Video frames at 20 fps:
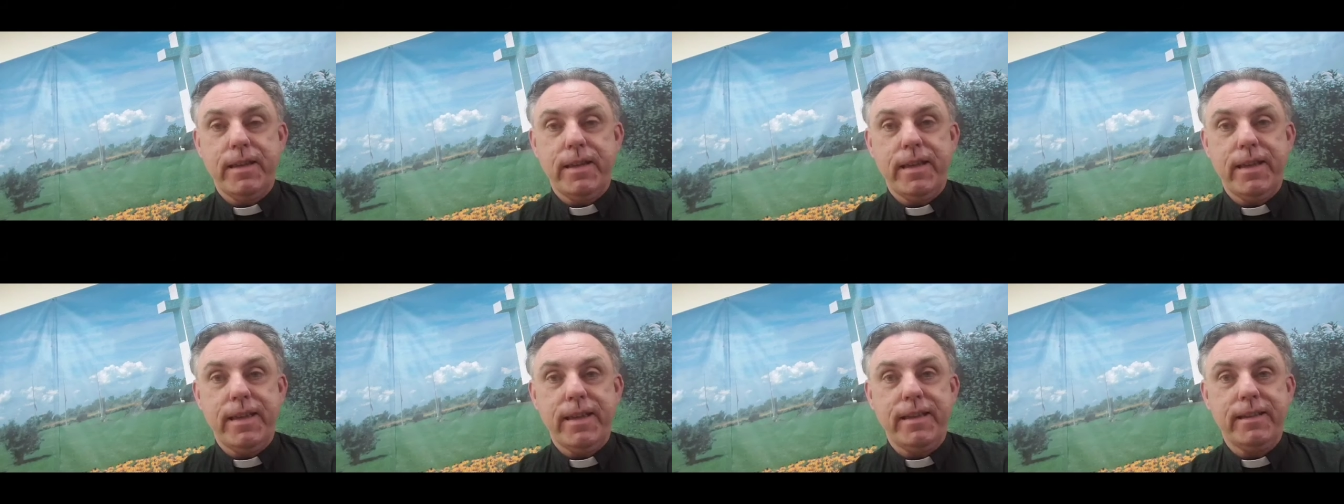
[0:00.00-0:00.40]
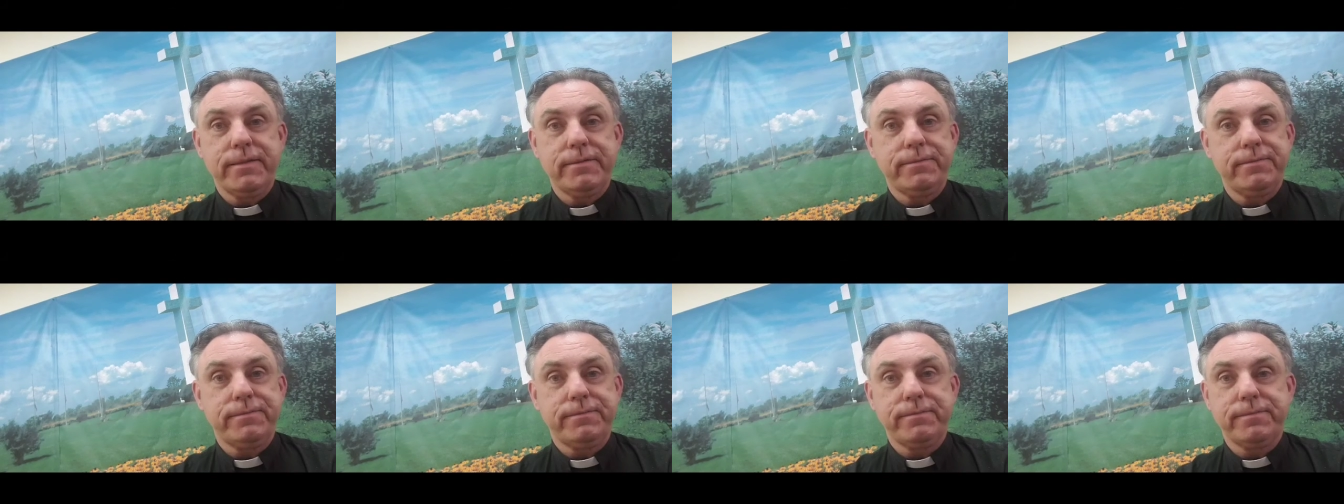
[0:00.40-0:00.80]

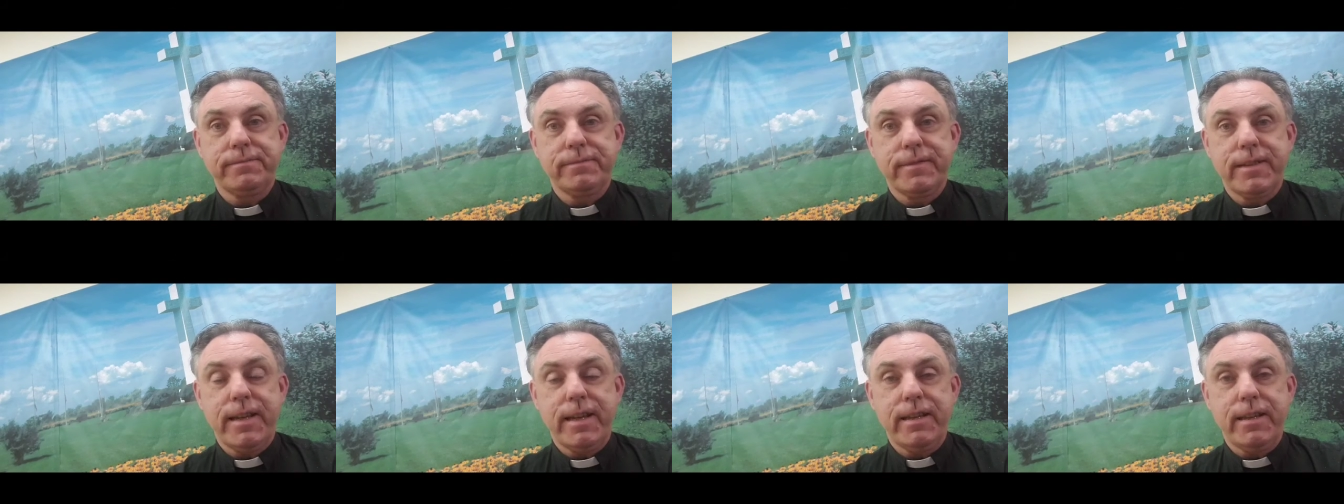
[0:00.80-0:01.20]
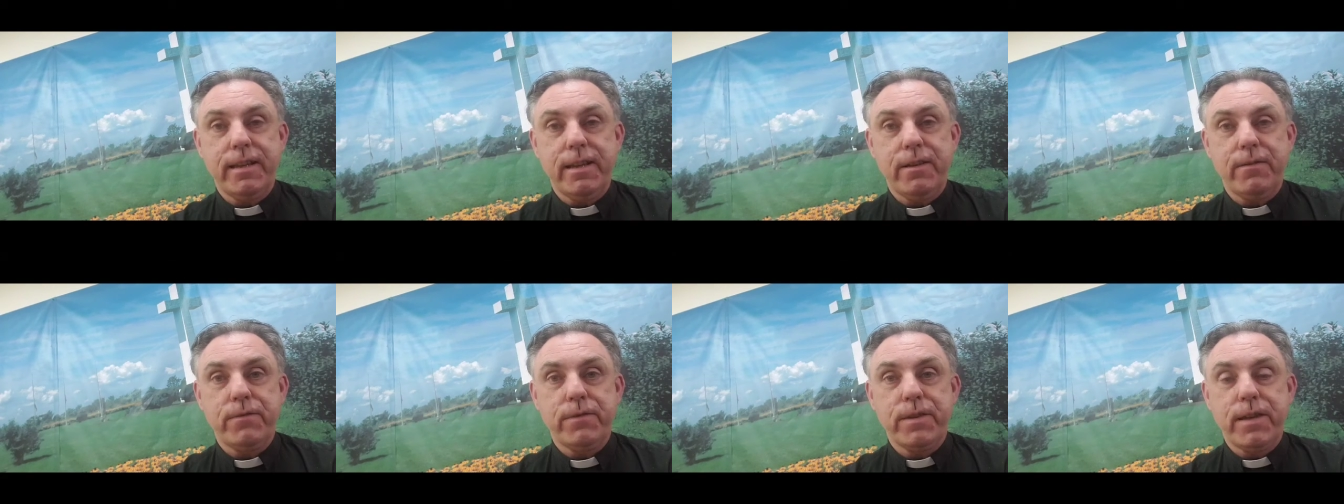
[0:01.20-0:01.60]
God
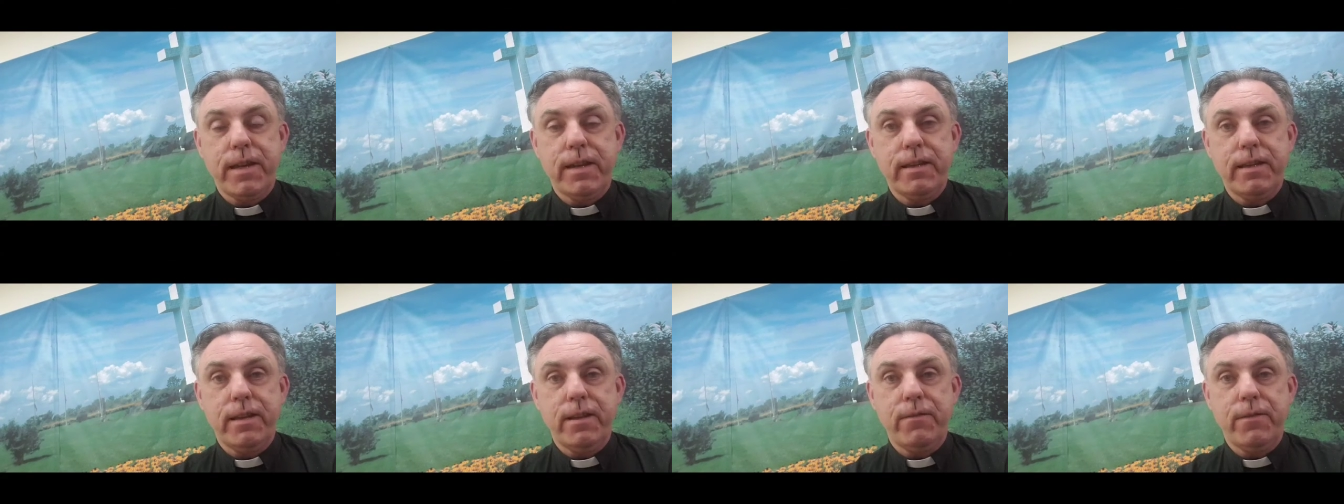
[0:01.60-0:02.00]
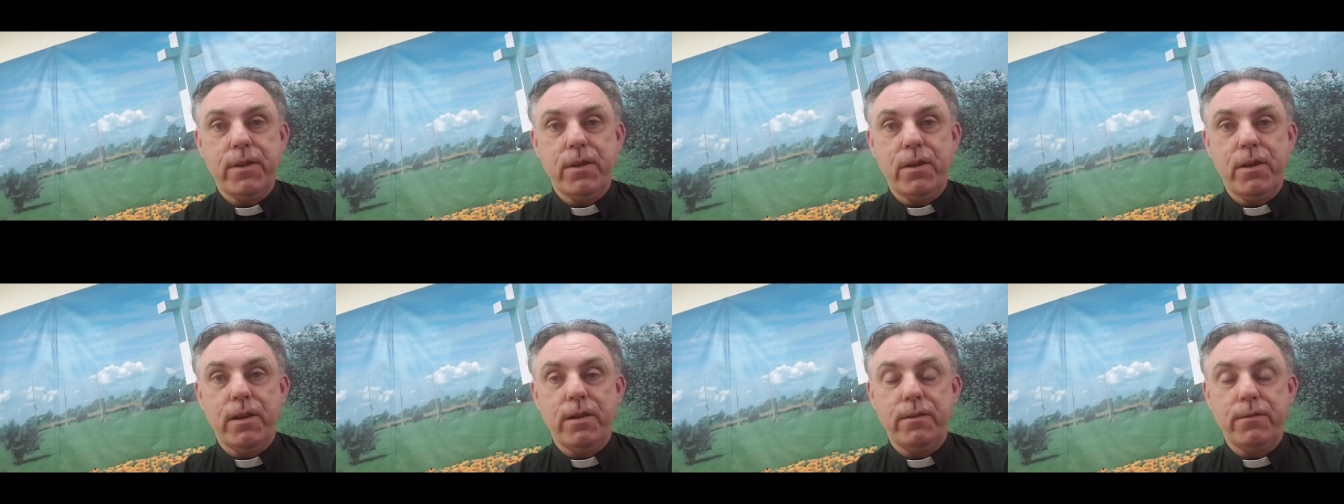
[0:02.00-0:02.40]
love
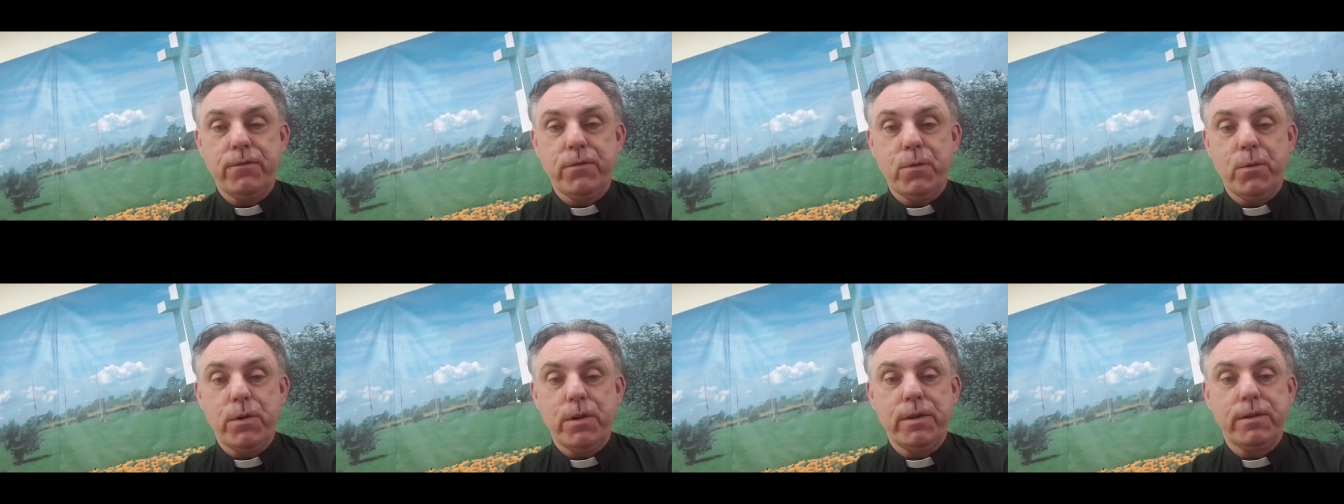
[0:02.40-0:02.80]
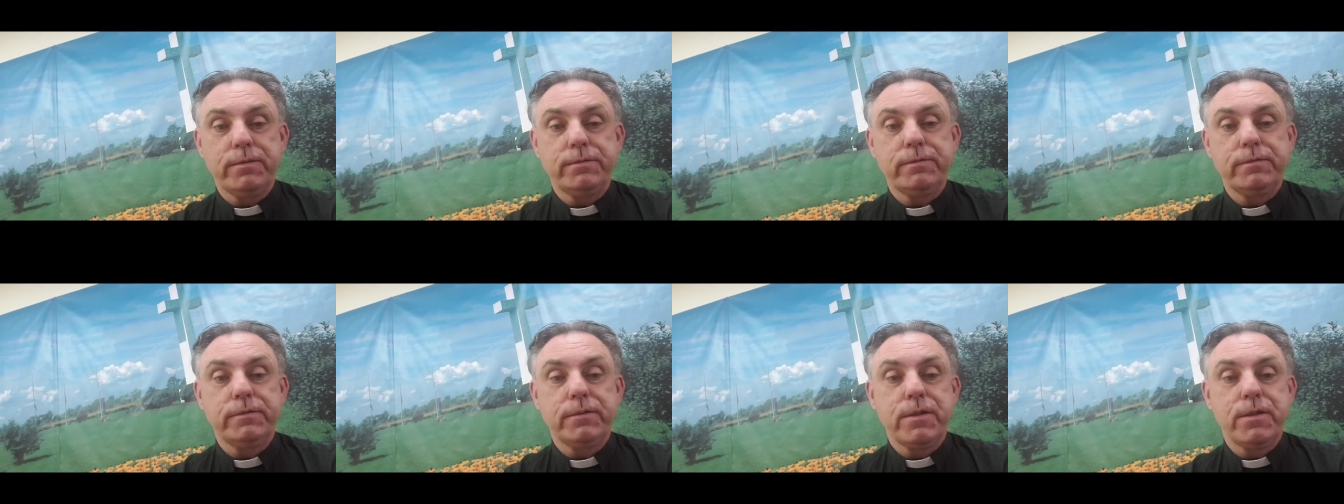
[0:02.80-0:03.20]
y'all for
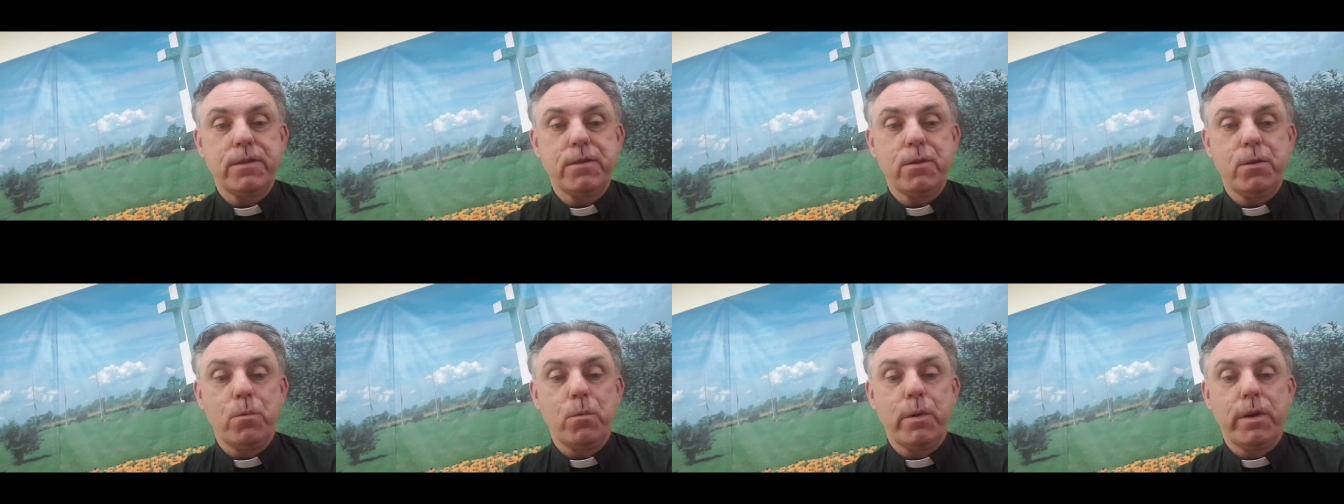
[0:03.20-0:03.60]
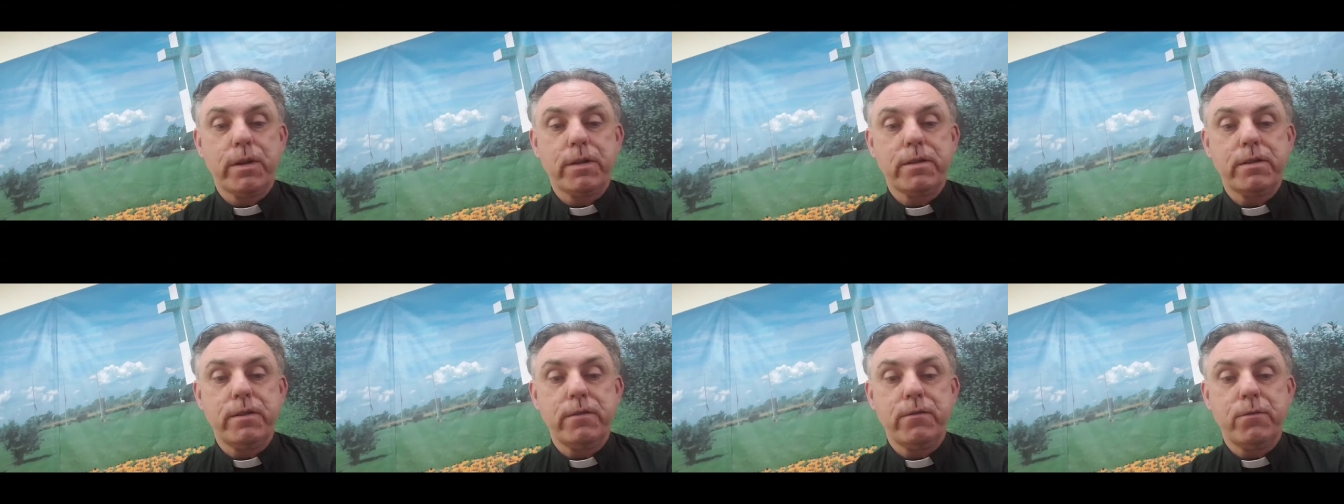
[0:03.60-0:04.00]
your
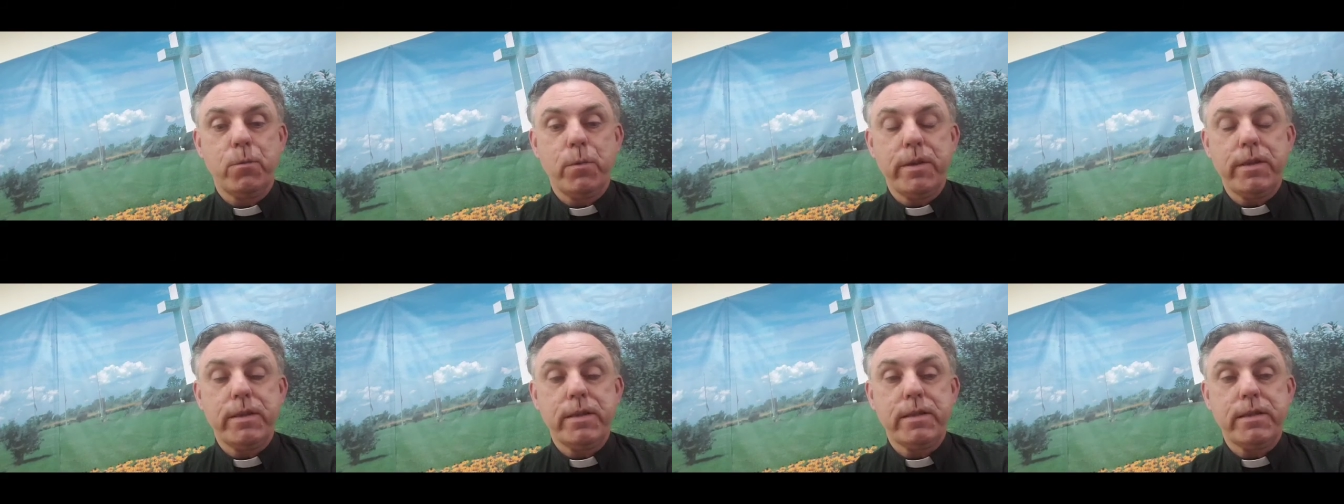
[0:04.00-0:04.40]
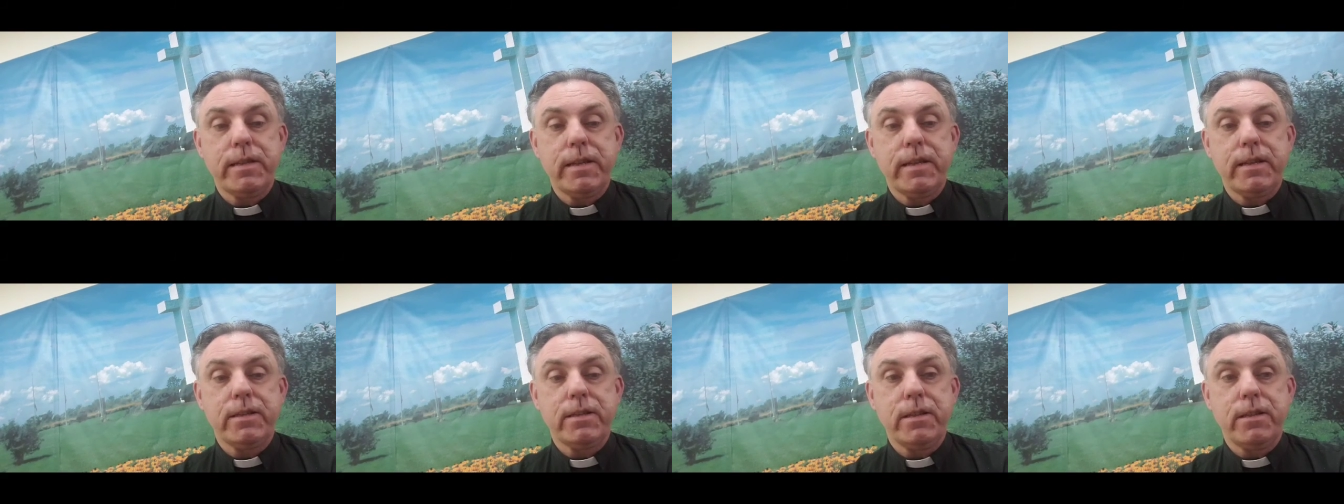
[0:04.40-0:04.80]
works of
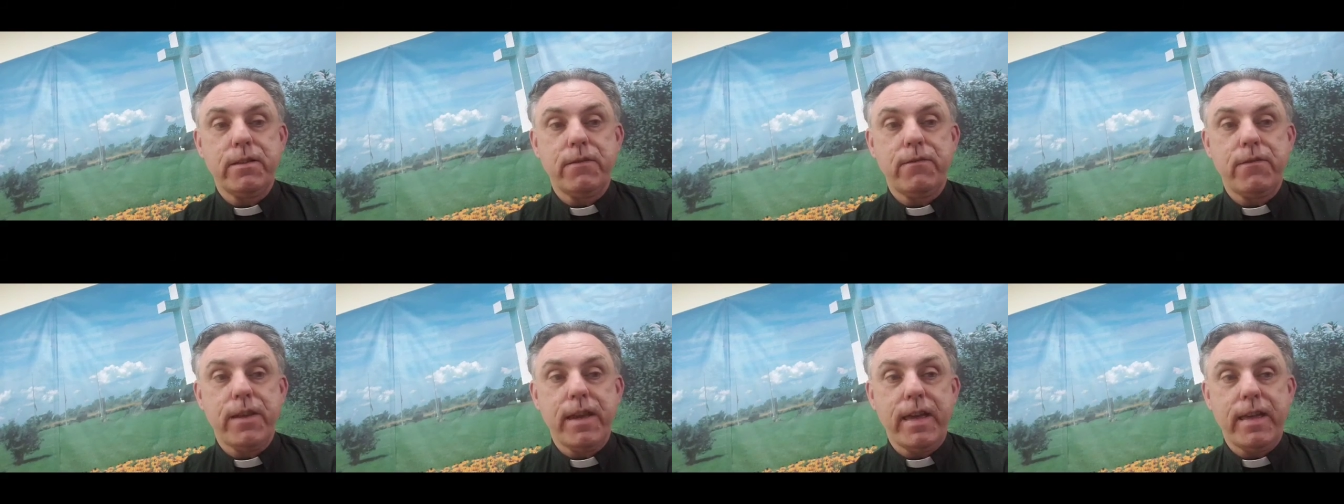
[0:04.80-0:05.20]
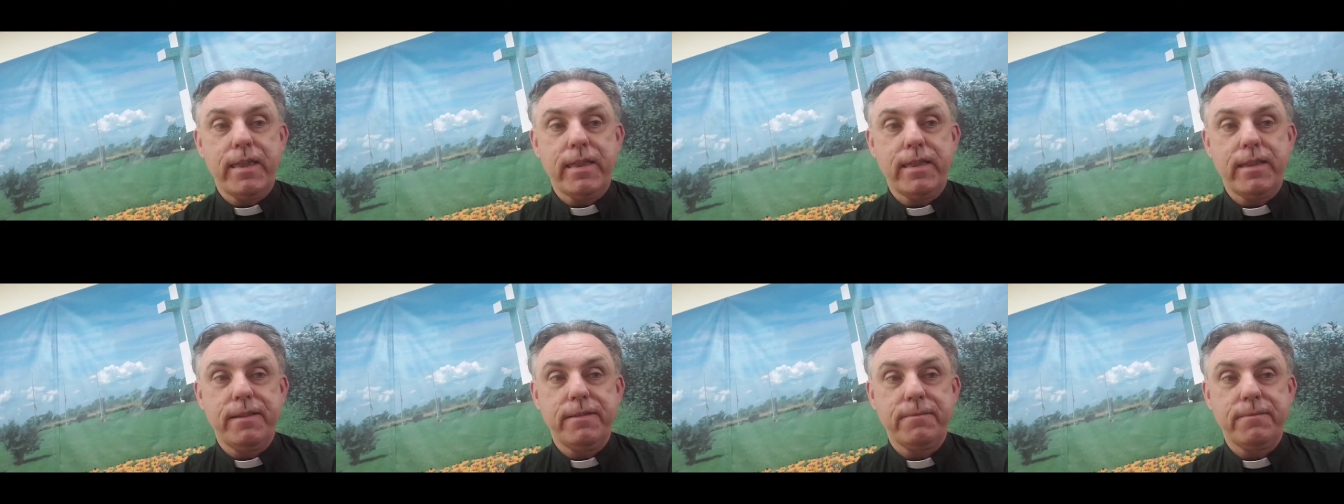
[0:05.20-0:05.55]
witnessing to the faith.